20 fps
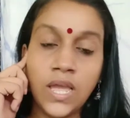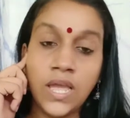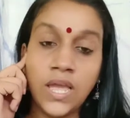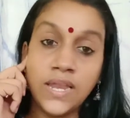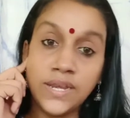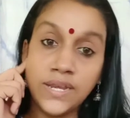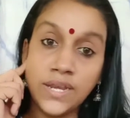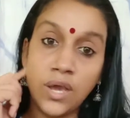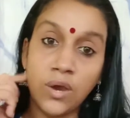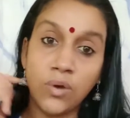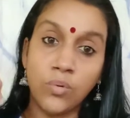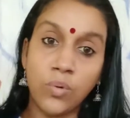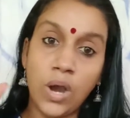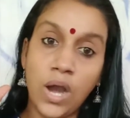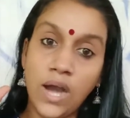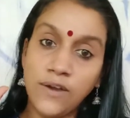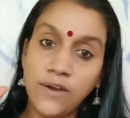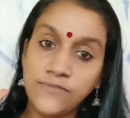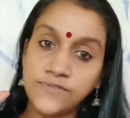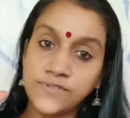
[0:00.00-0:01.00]
Now,
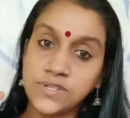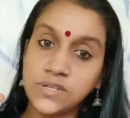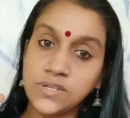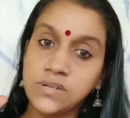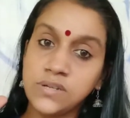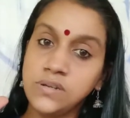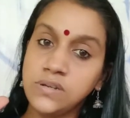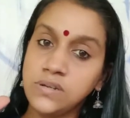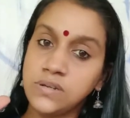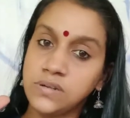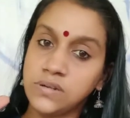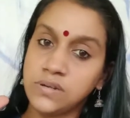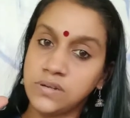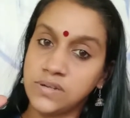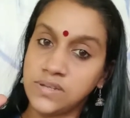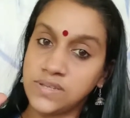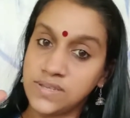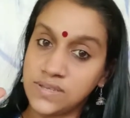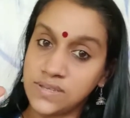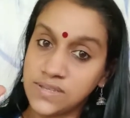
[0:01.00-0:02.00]

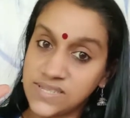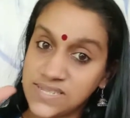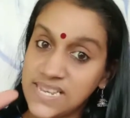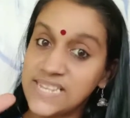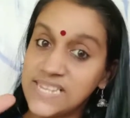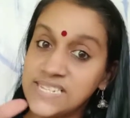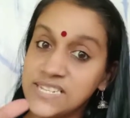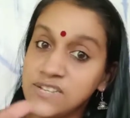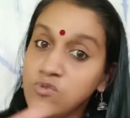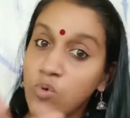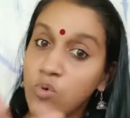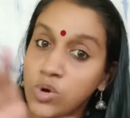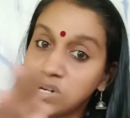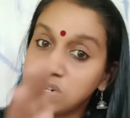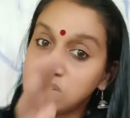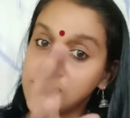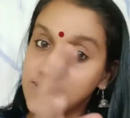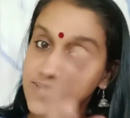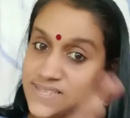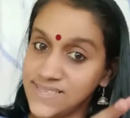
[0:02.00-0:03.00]
after stating
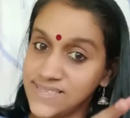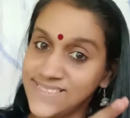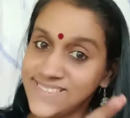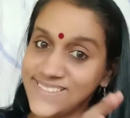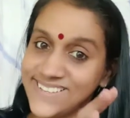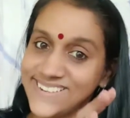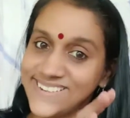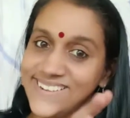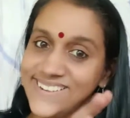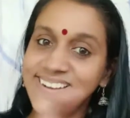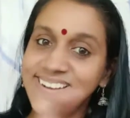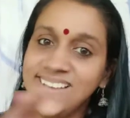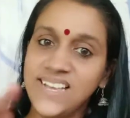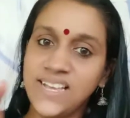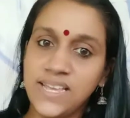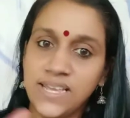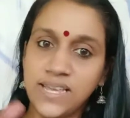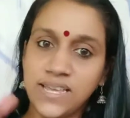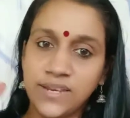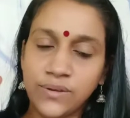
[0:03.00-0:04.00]
what is India,
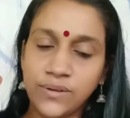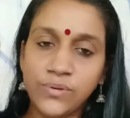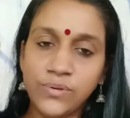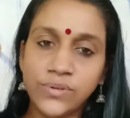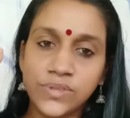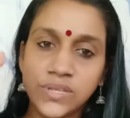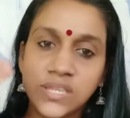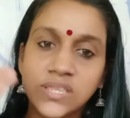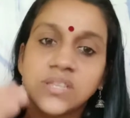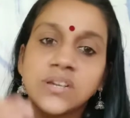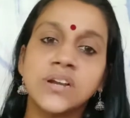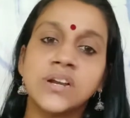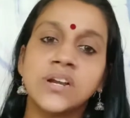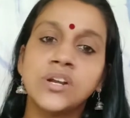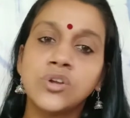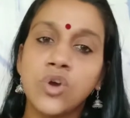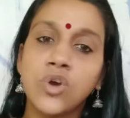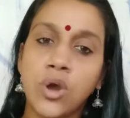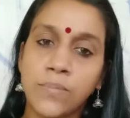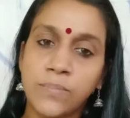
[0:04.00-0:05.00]
the
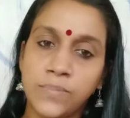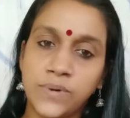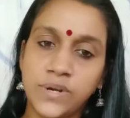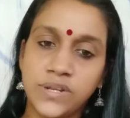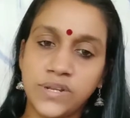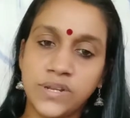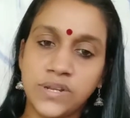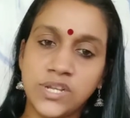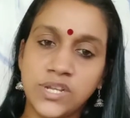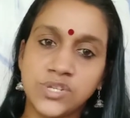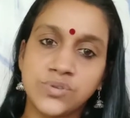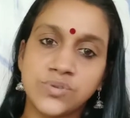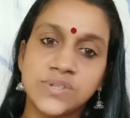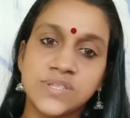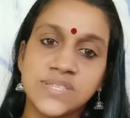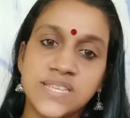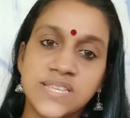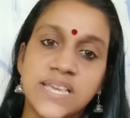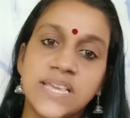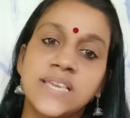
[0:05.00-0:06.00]
third component I should
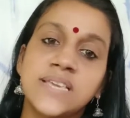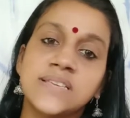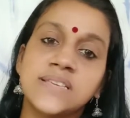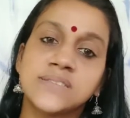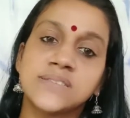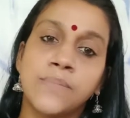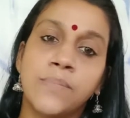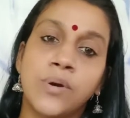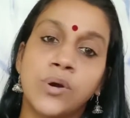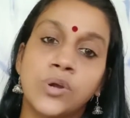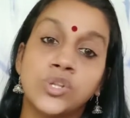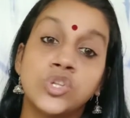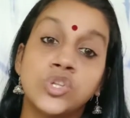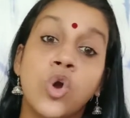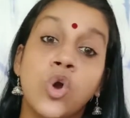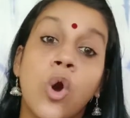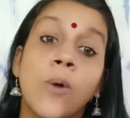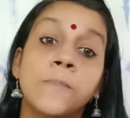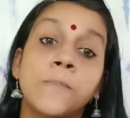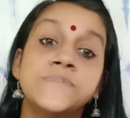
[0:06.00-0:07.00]
say is about the
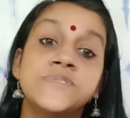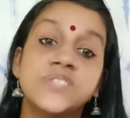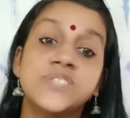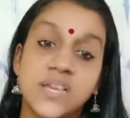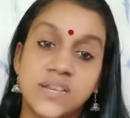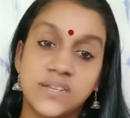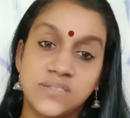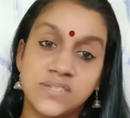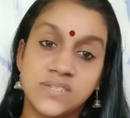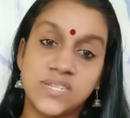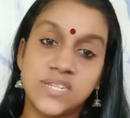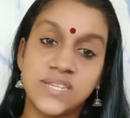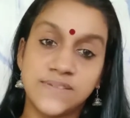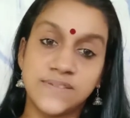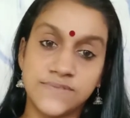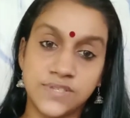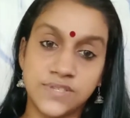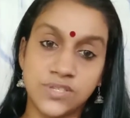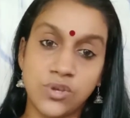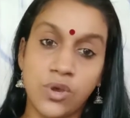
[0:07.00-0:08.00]

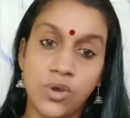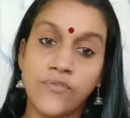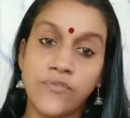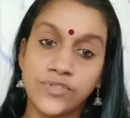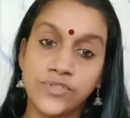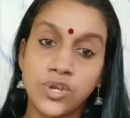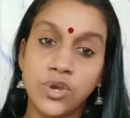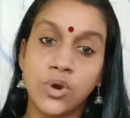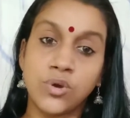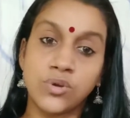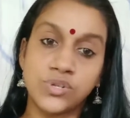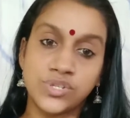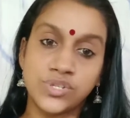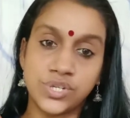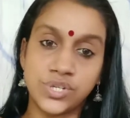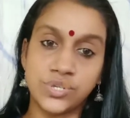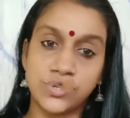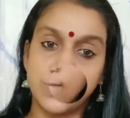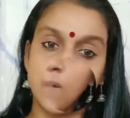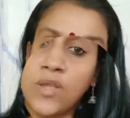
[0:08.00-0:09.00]
objectives of the
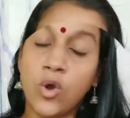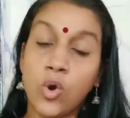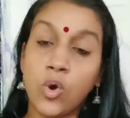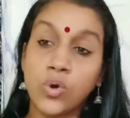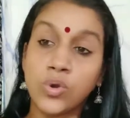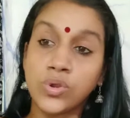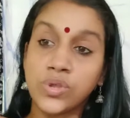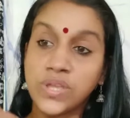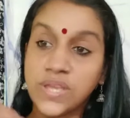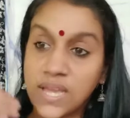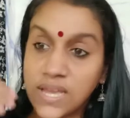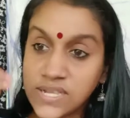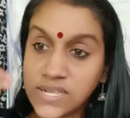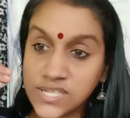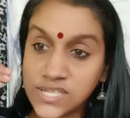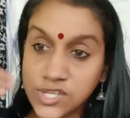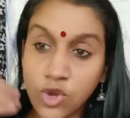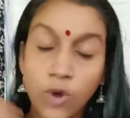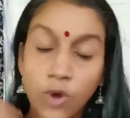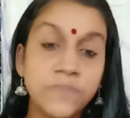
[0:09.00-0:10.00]
Constitution, or you can
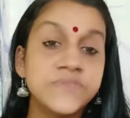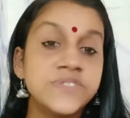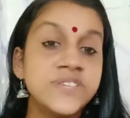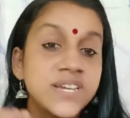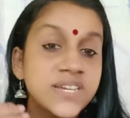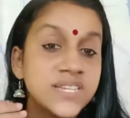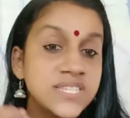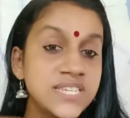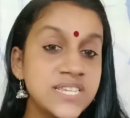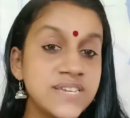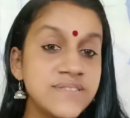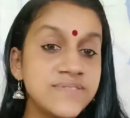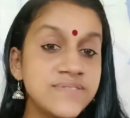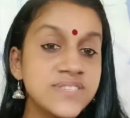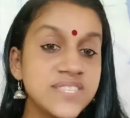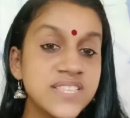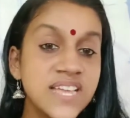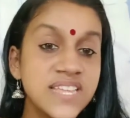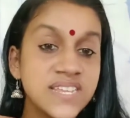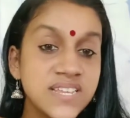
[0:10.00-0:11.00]
say objectives
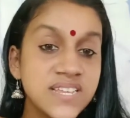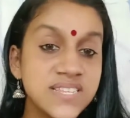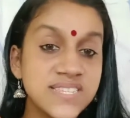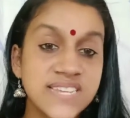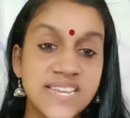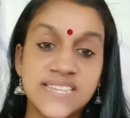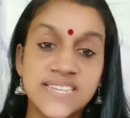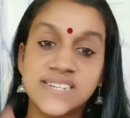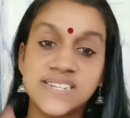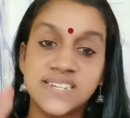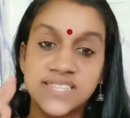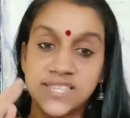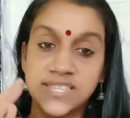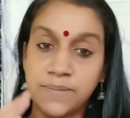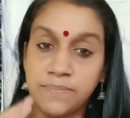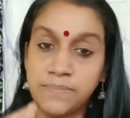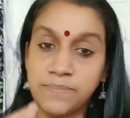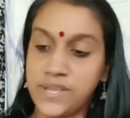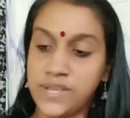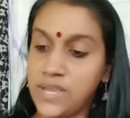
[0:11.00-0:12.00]
that are stated in
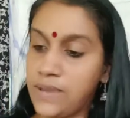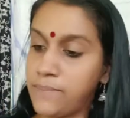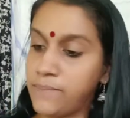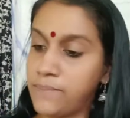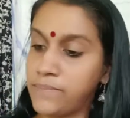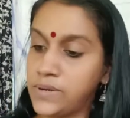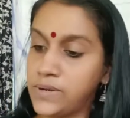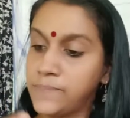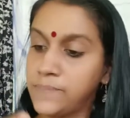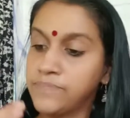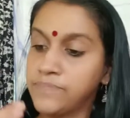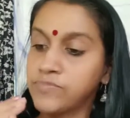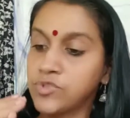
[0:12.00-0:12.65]
the preamble.